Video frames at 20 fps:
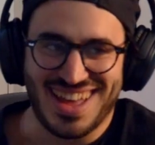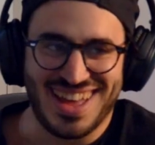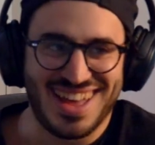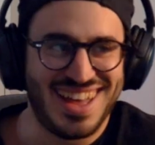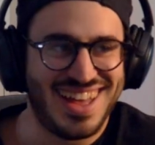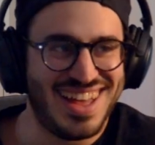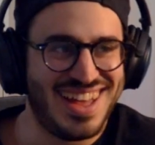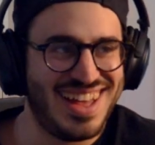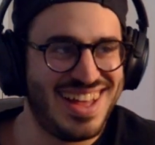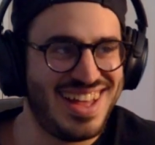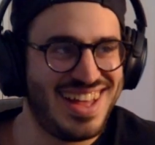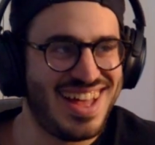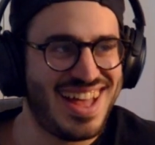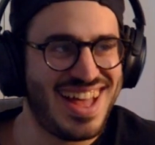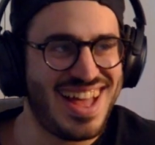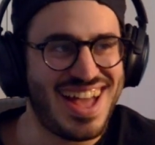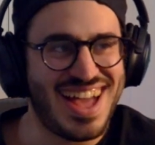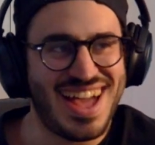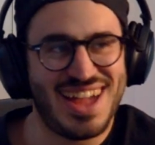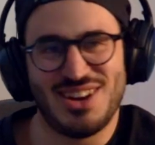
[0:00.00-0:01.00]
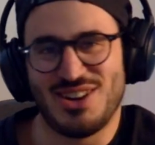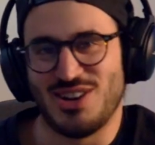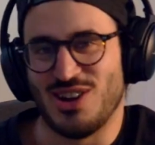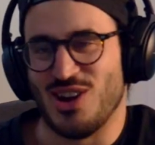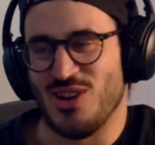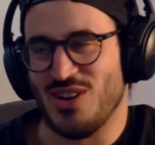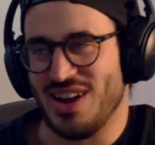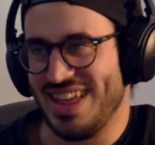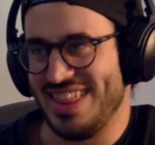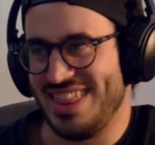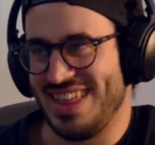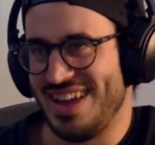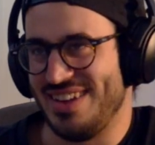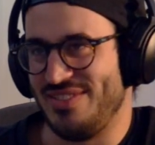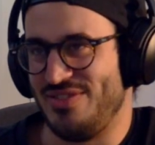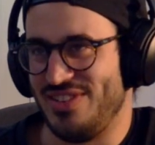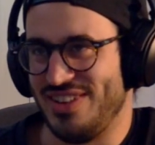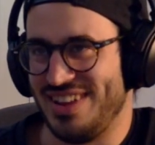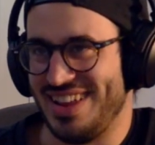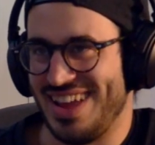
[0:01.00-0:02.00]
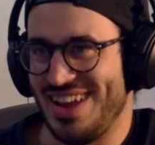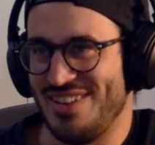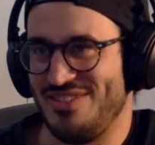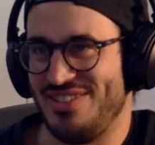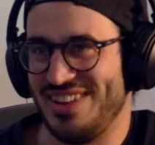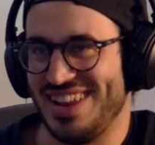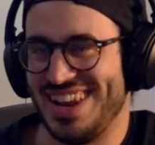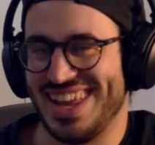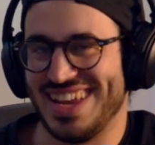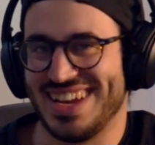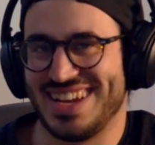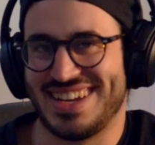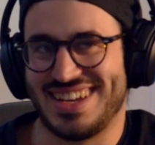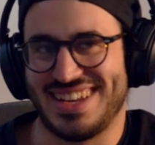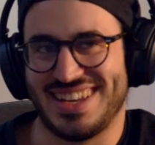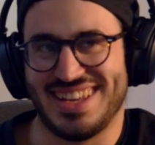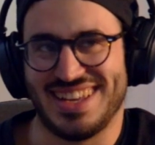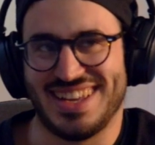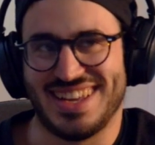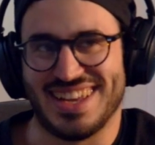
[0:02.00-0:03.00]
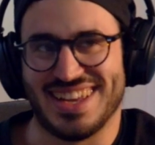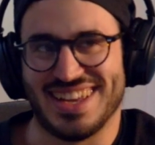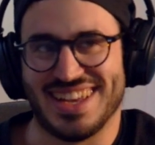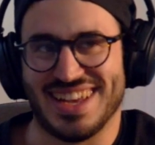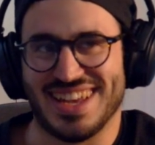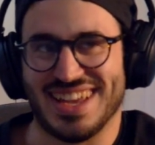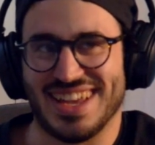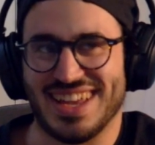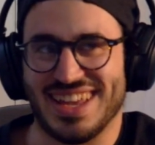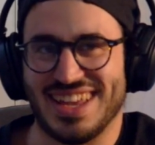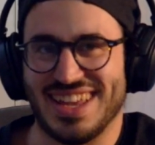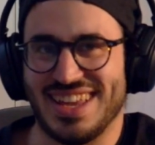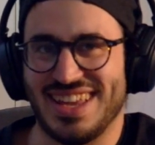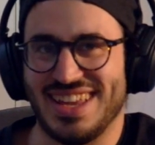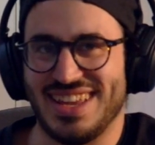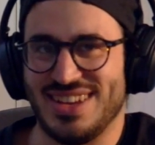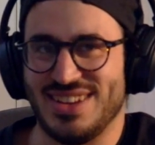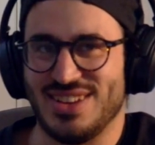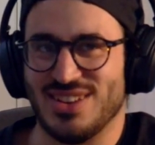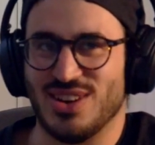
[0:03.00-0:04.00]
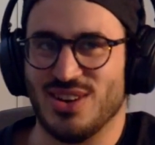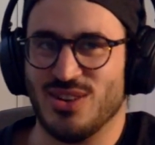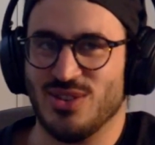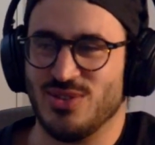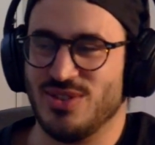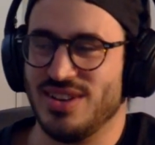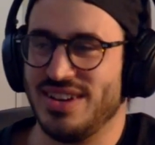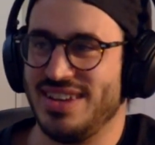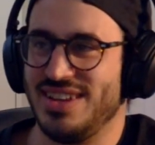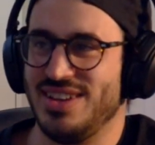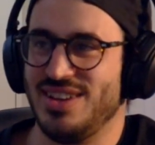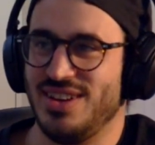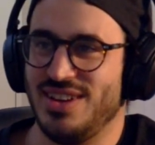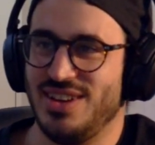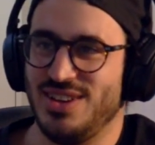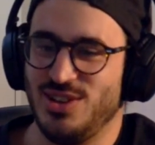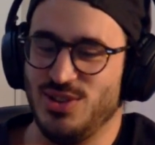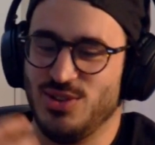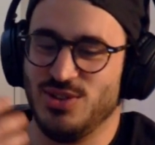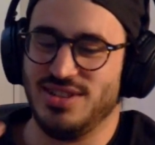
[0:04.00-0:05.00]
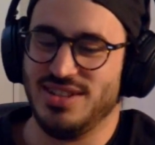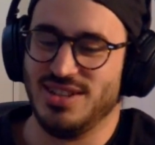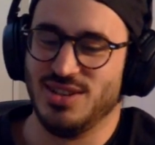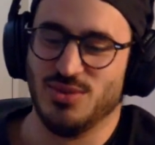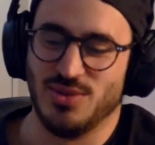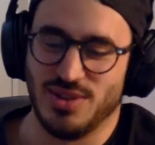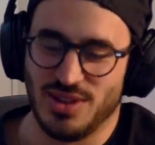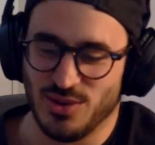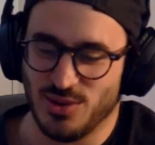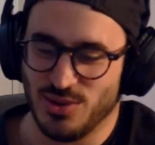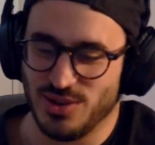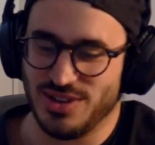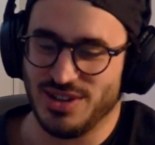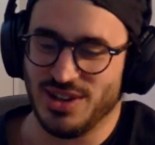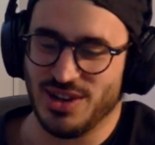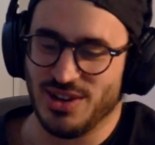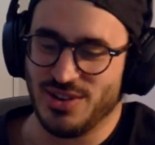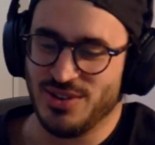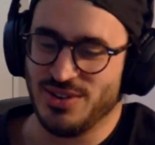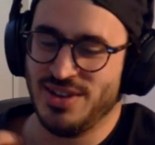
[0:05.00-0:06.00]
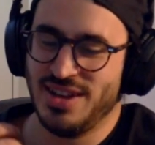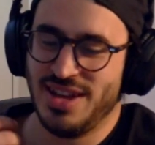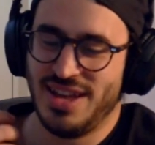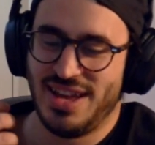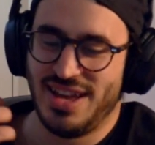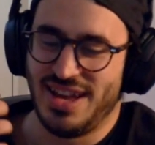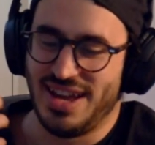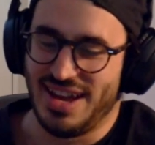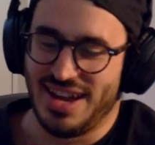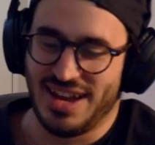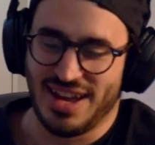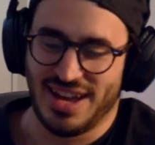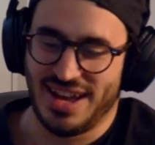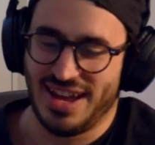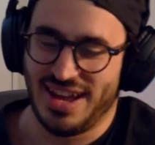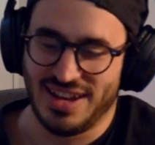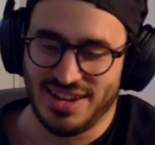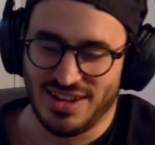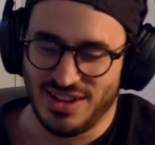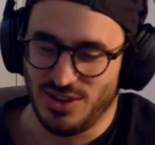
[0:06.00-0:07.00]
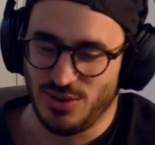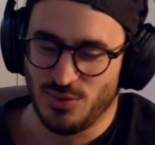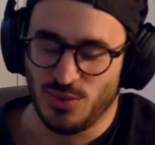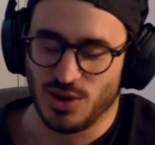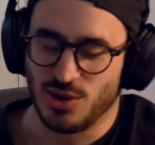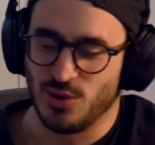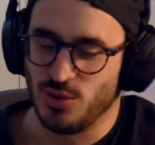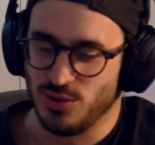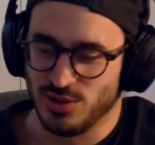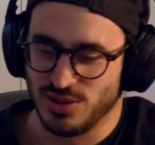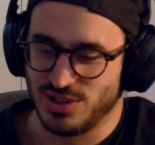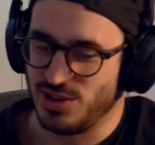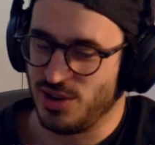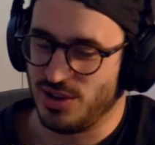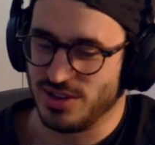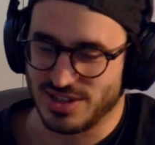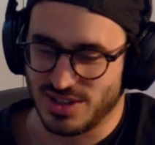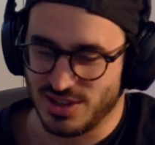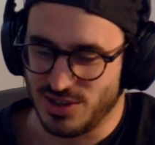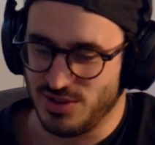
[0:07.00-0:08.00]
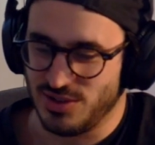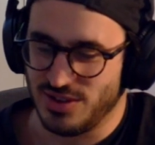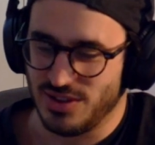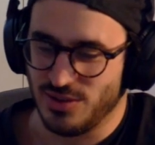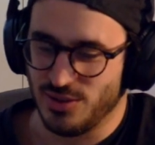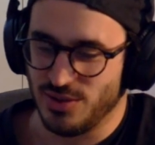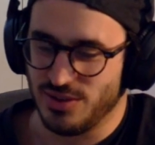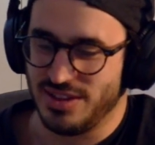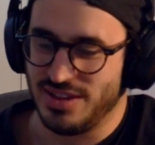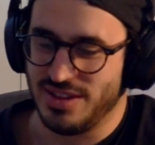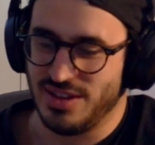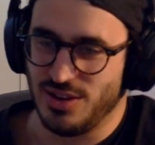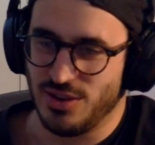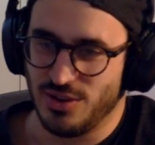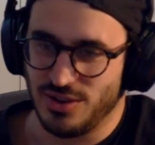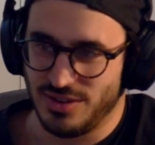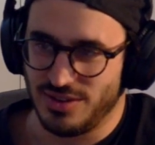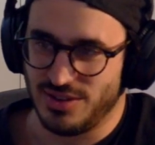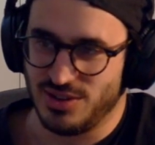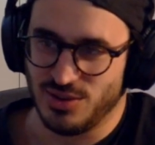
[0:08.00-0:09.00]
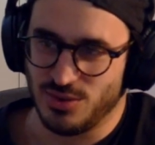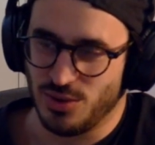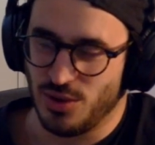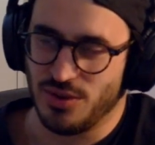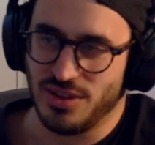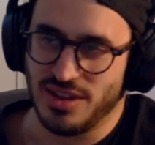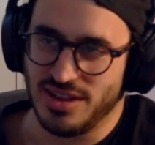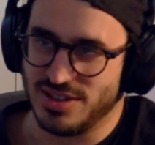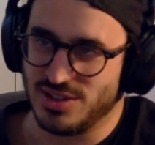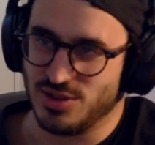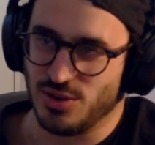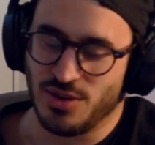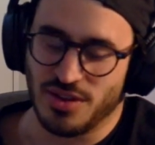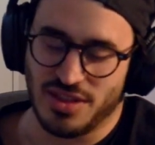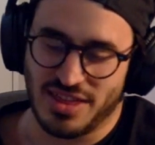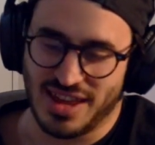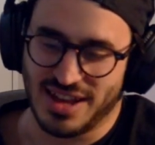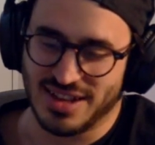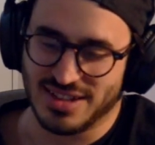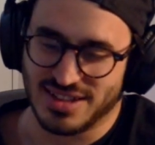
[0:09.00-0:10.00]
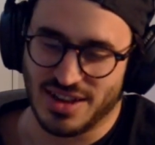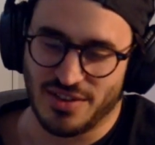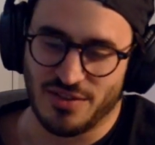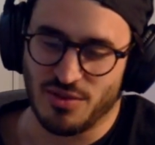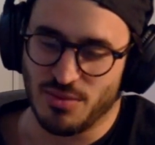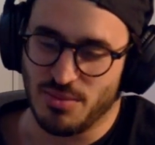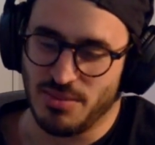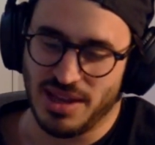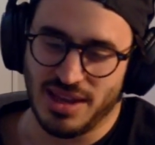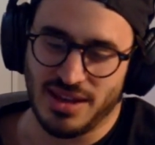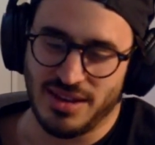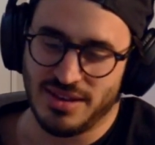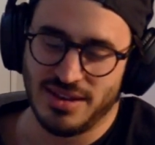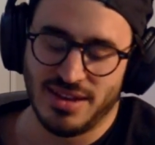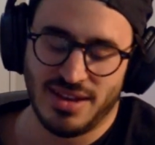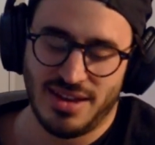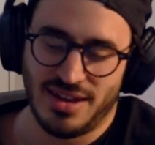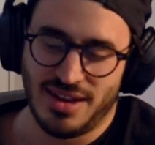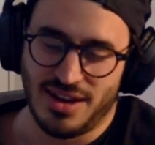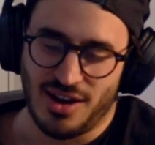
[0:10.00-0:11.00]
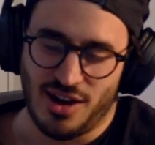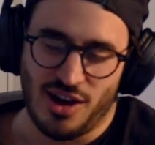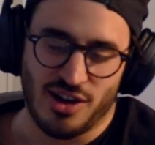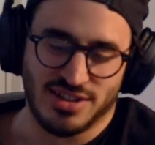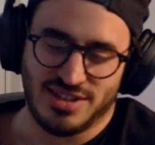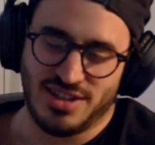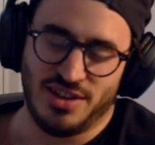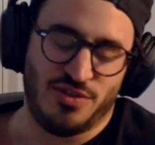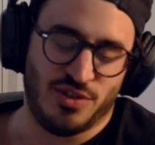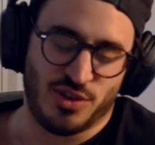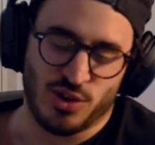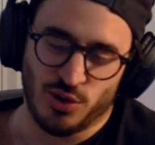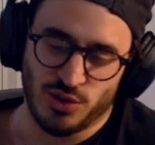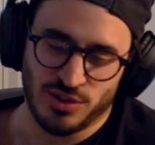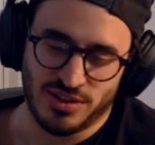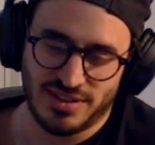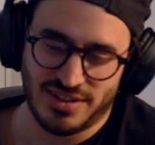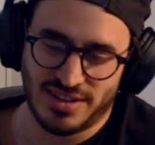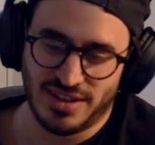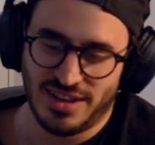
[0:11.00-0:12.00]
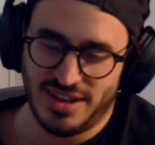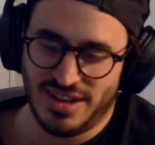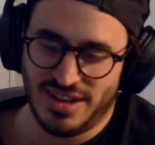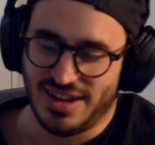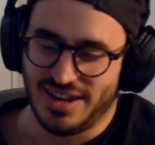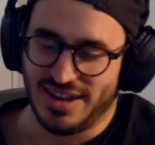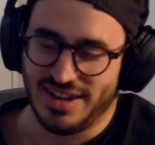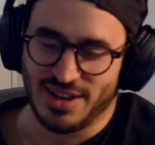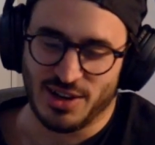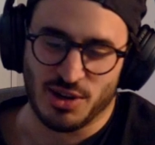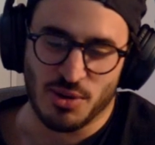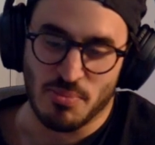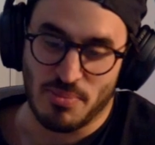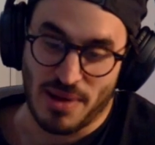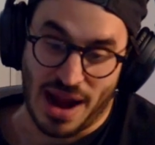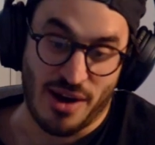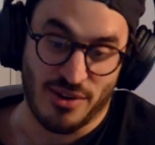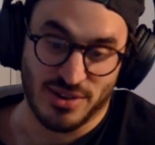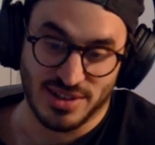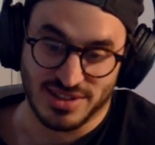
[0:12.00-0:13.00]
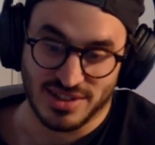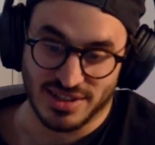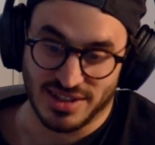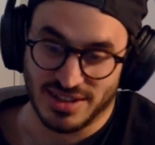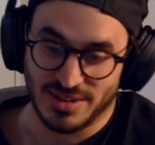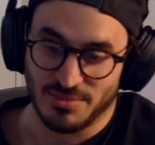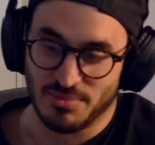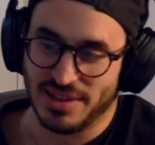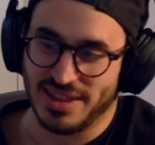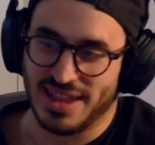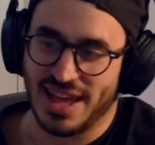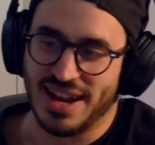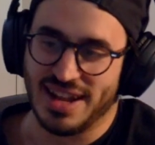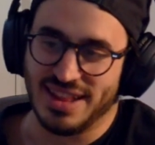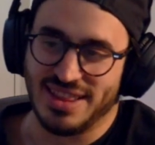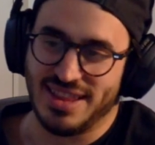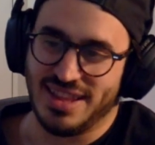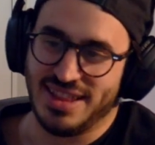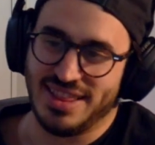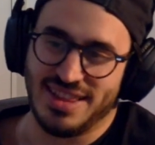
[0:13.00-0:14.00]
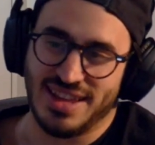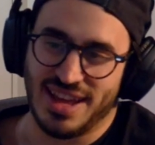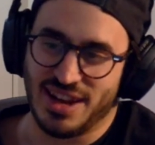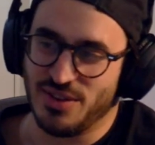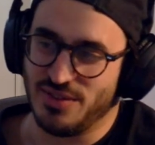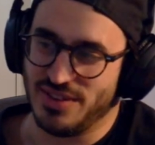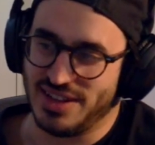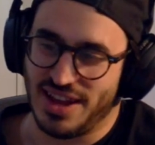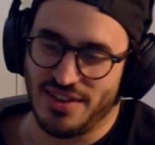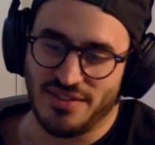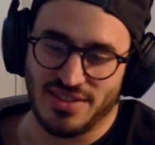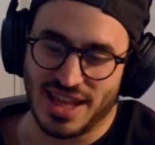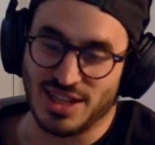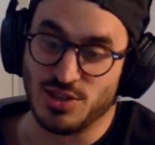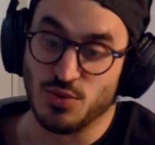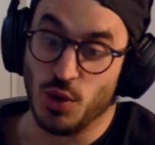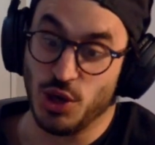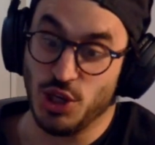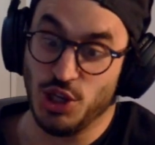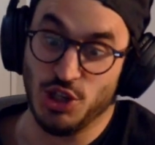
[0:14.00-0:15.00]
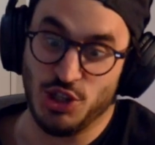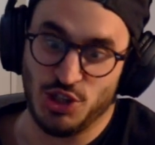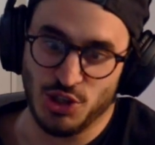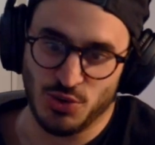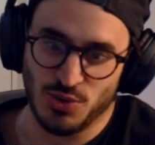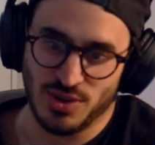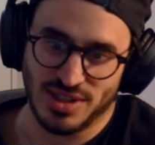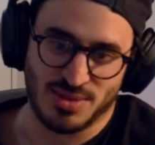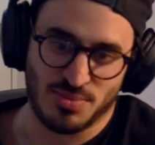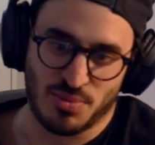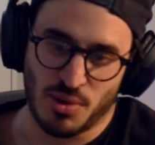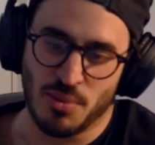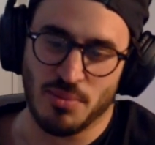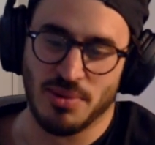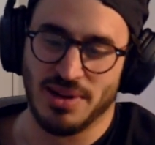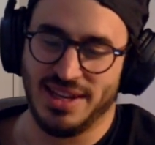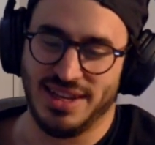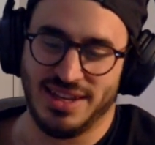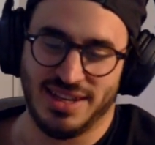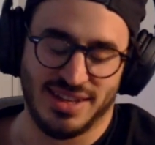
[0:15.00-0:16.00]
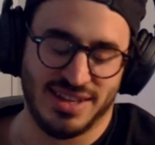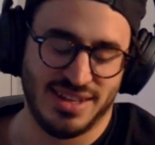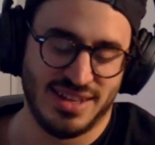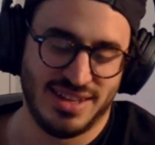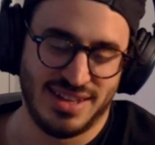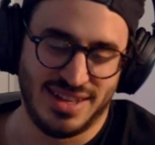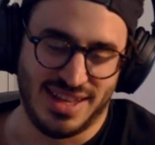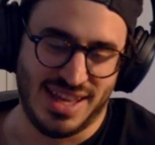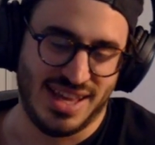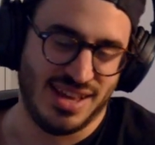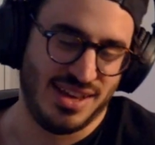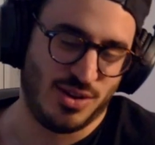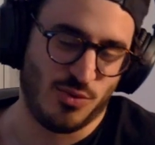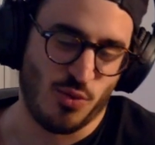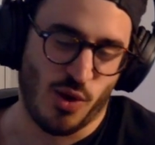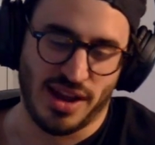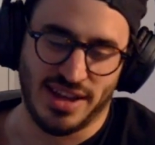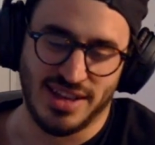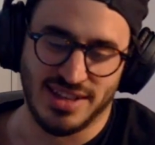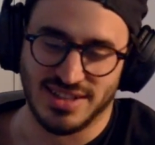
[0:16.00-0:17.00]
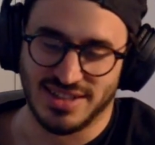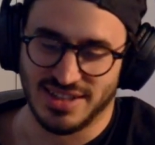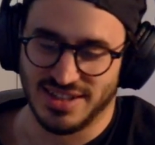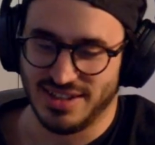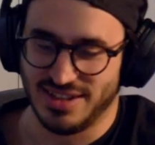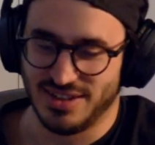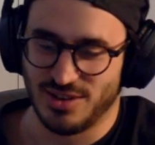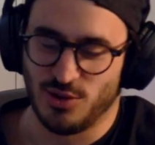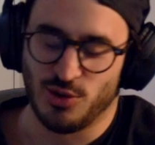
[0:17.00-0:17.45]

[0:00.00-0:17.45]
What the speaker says: I don't know. I feel like you deal with audio and you record songs and you do all these sort of things that for me are difficult in comparison. But then in the end of the day, that's what you do. It's probably quite easy.